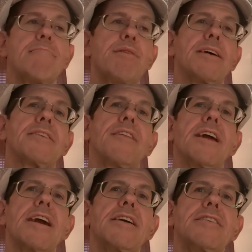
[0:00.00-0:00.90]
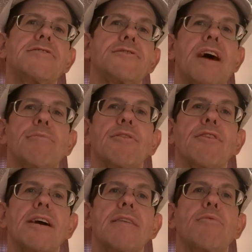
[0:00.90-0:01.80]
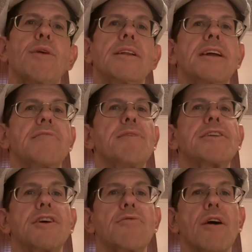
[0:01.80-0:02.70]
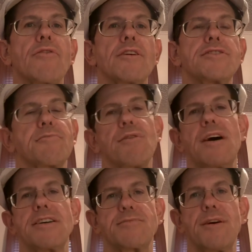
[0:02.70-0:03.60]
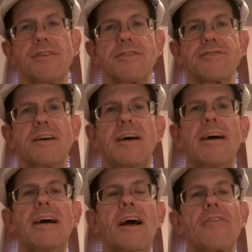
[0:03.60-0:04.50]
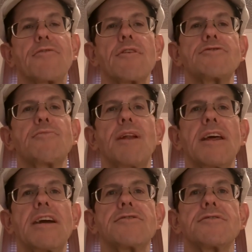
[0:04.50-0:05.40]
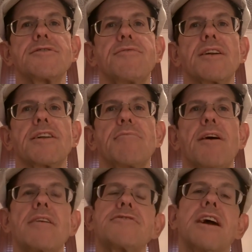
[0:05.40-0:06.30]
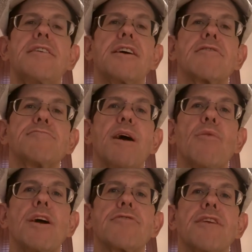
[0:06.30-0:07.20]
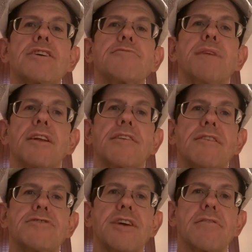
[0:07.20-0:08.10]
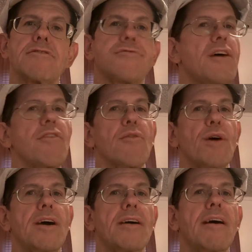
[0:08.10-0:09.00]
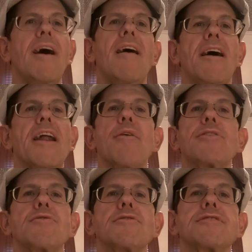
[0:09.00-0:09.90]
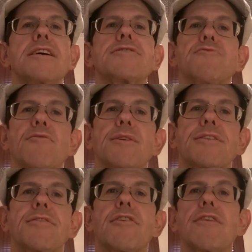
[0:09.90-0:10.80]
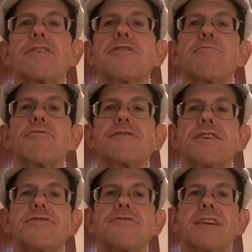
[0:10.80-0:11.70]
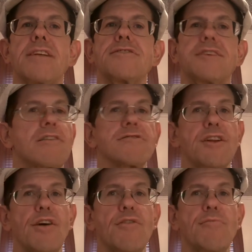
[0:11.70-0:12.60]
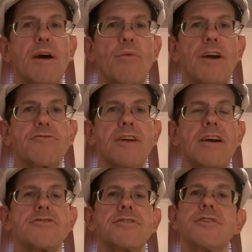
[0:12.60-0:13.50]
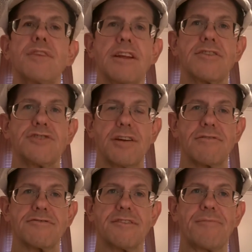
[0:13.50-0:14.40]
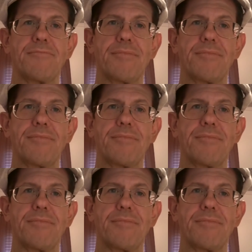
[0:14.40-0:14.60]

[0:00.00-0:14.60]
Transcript: But in the age of Abu Ghraib, we needn't be too overly surprised by this. The gross humiliations inflicted upon sand niggers by white trash military jailers far away are now endorsed as normative correctional procedure against niggers at home by white trash civilian jailers.